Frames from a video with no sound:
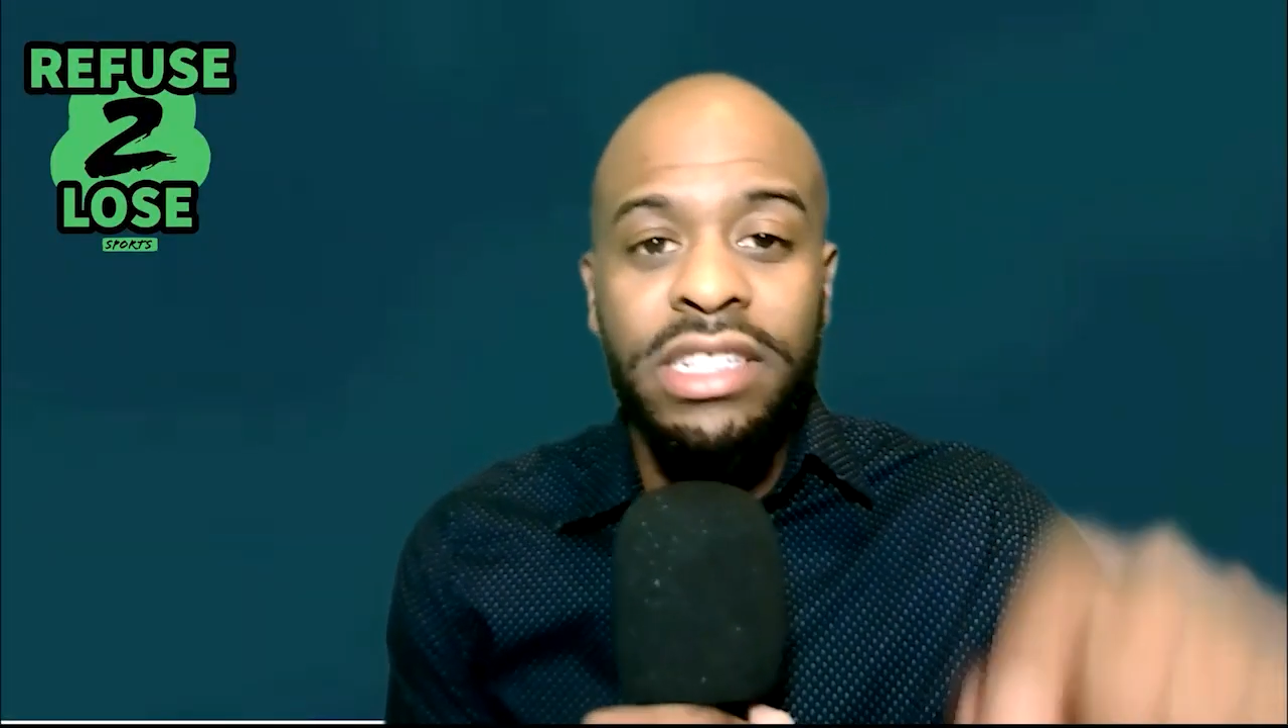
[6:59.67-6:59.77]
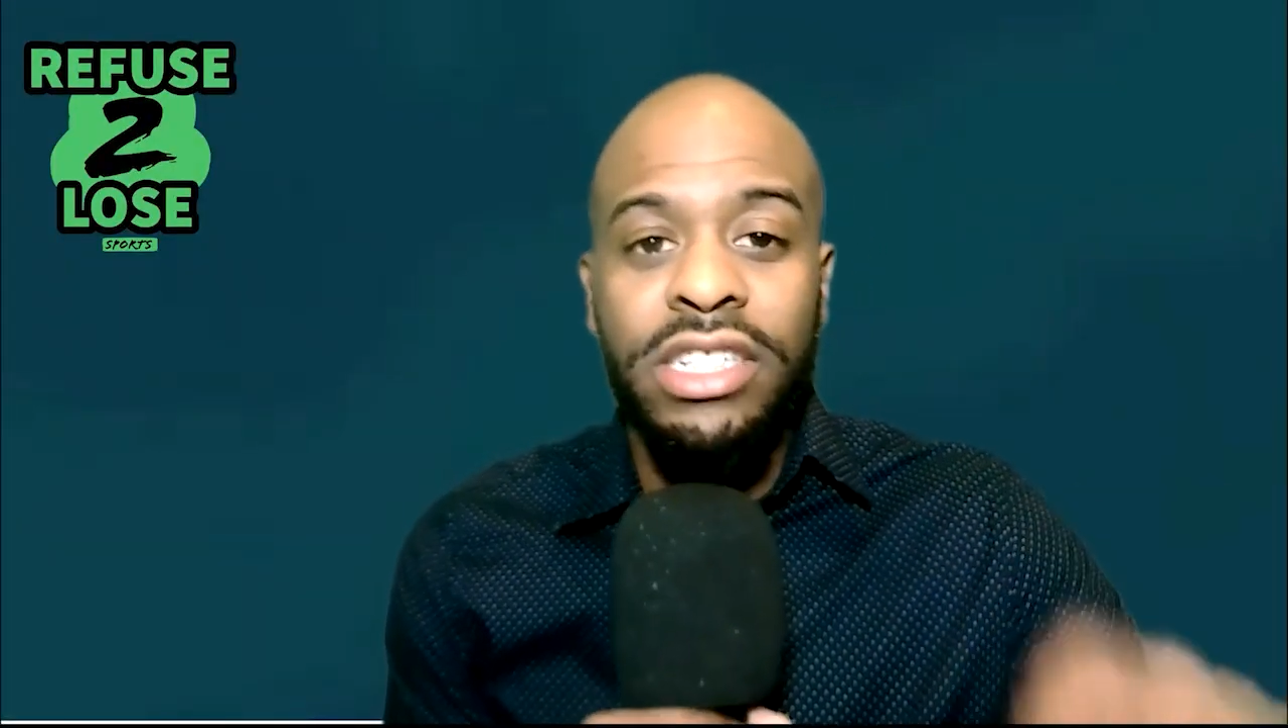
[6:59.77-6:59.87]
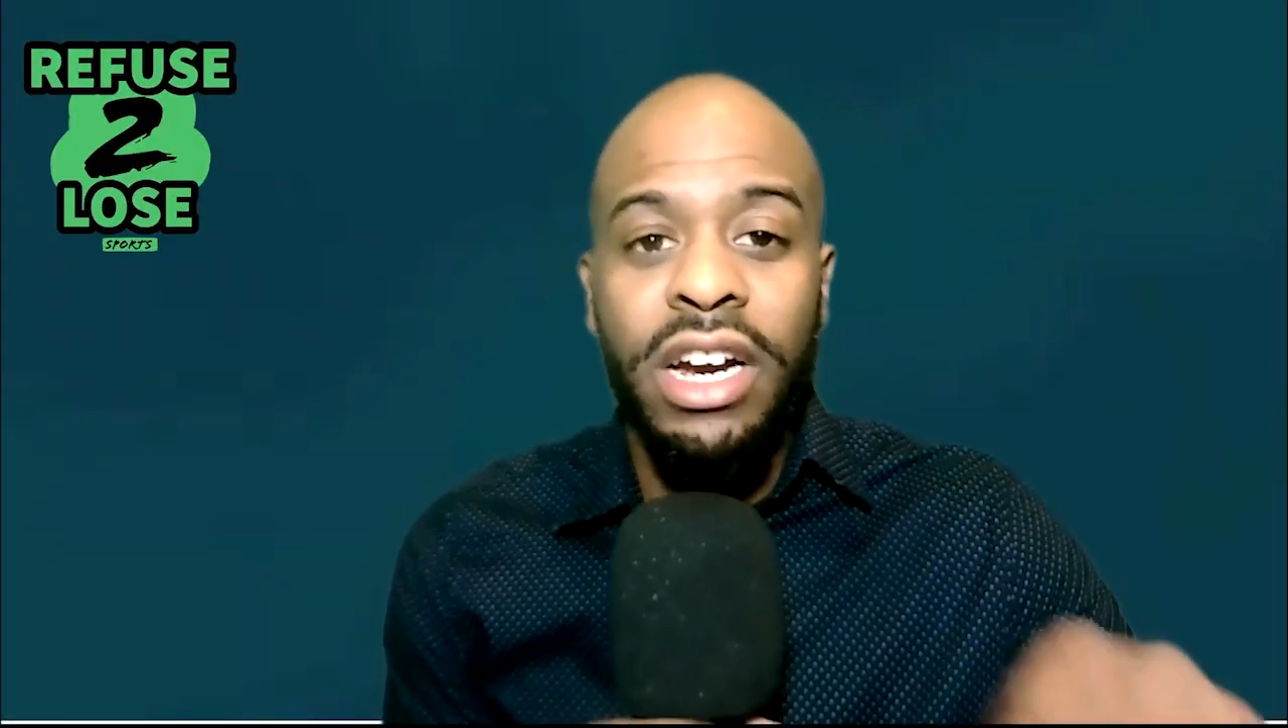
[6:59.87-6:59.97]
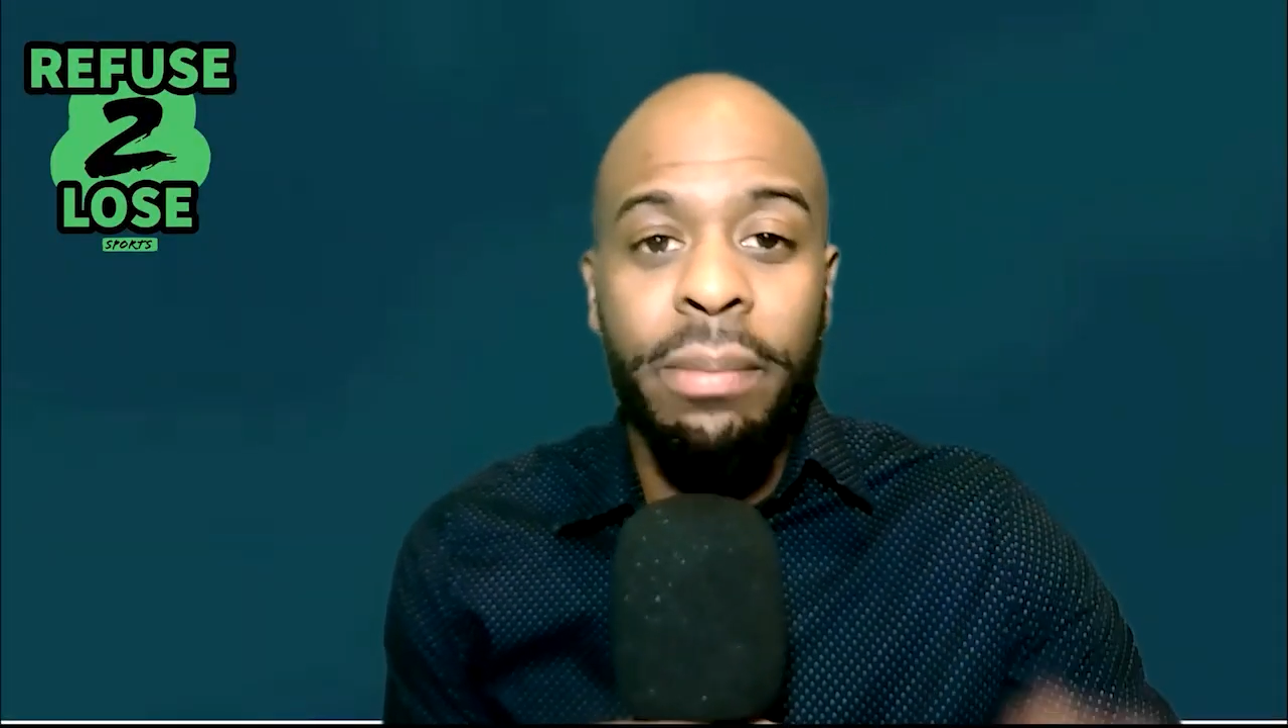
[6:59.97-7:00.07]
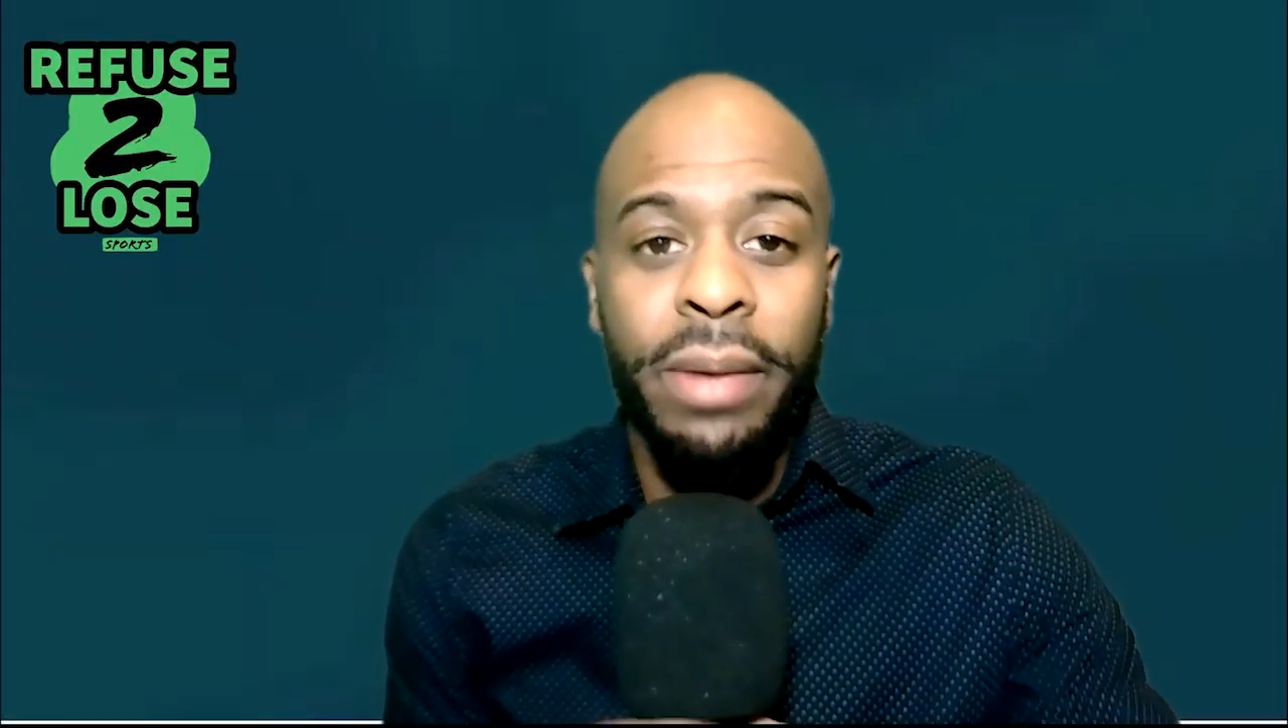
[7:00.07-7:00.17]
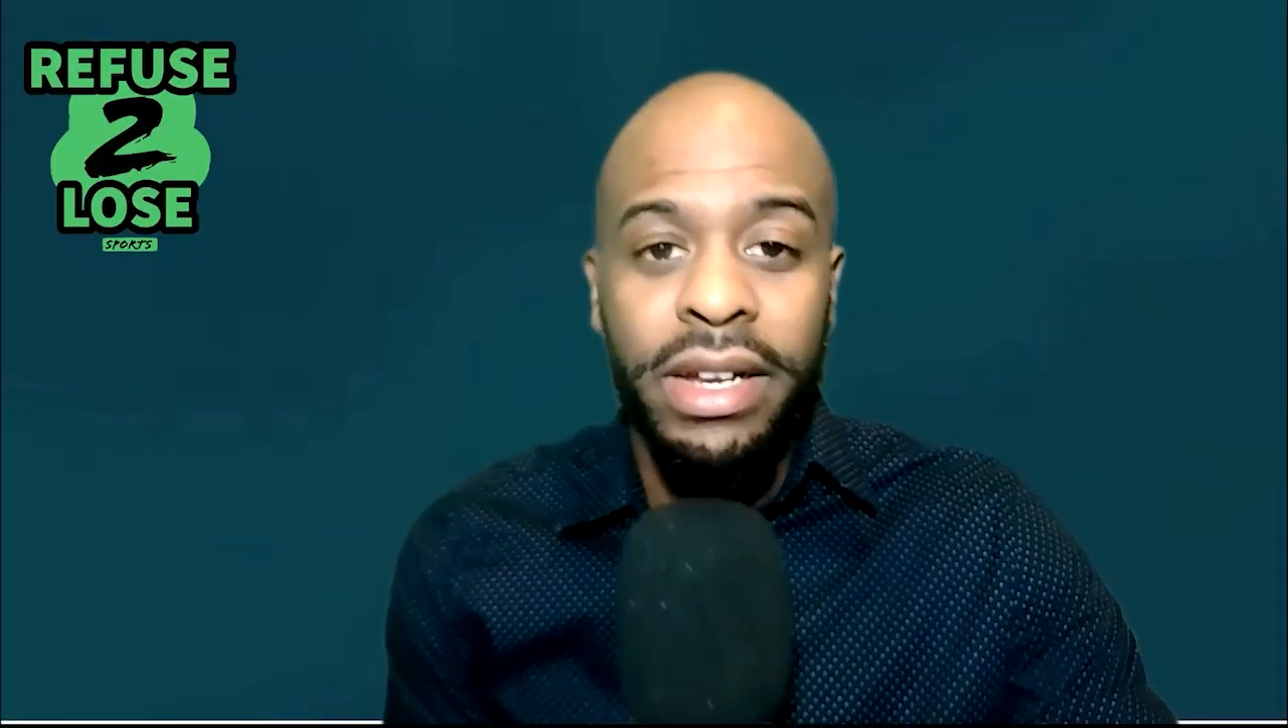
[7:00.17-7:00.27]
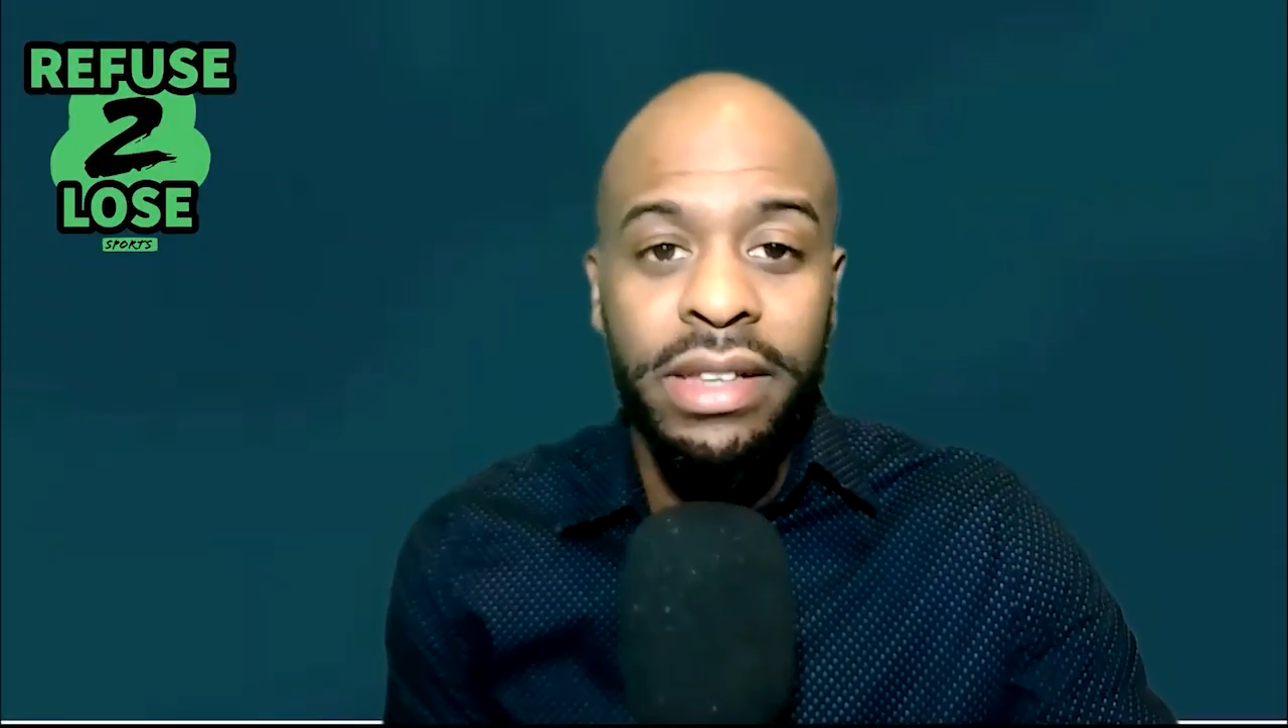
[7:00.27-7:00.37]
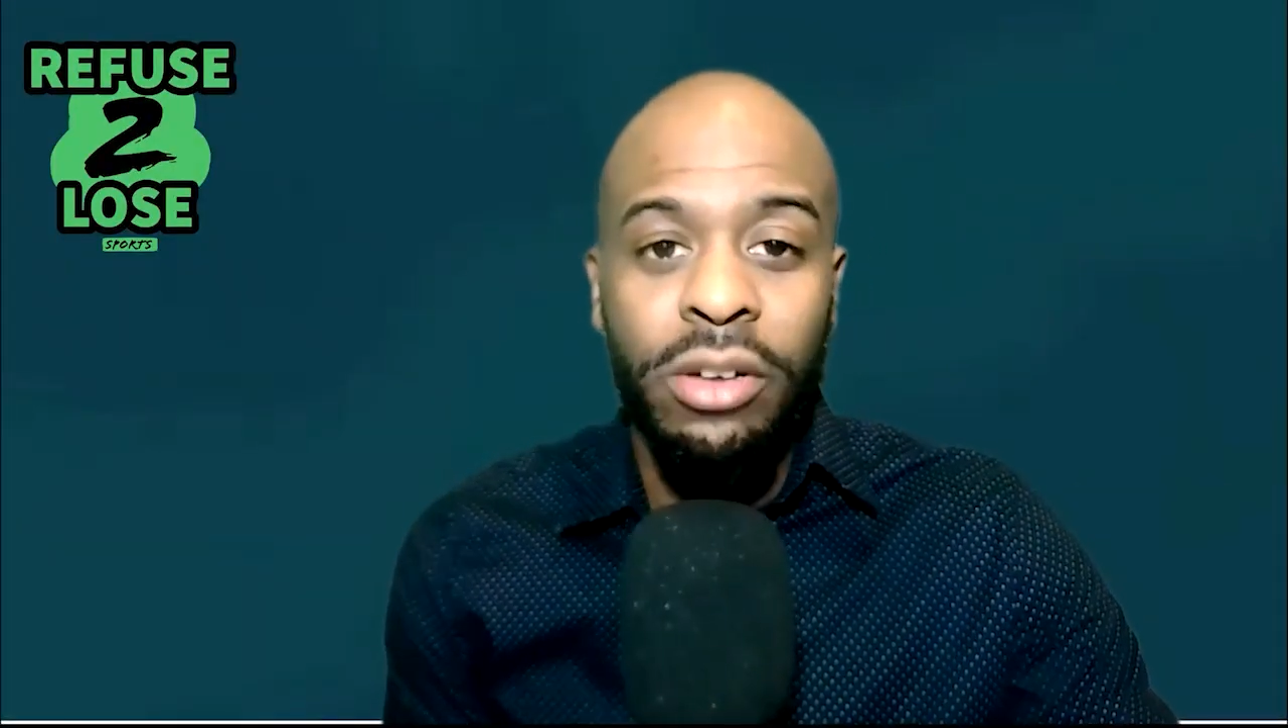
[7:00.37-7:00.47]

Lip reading: share button.